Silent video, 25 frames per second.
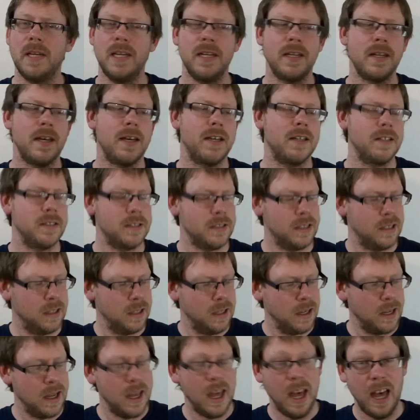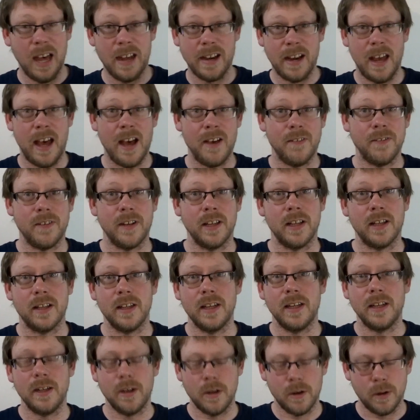Medite, and after
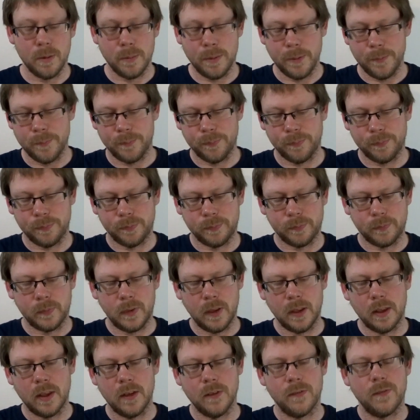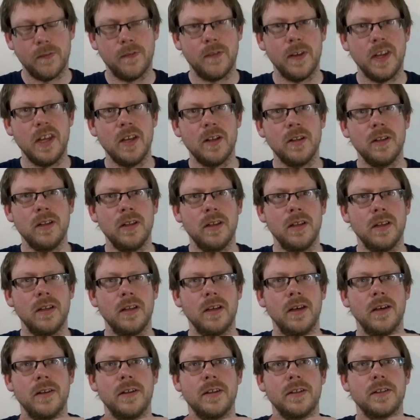cleaning up, the feel
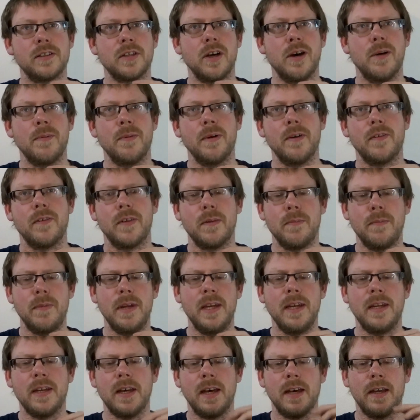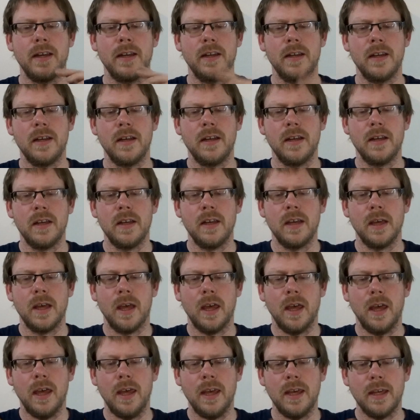at the top of the Medite
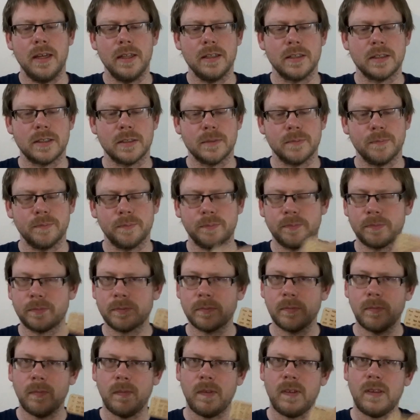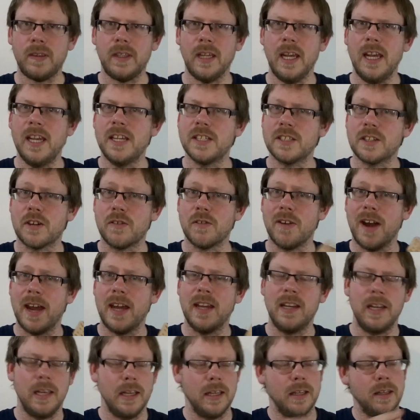is
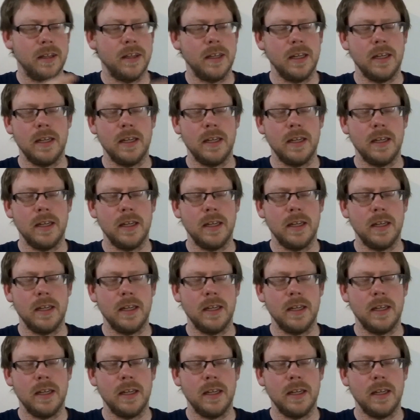grainy.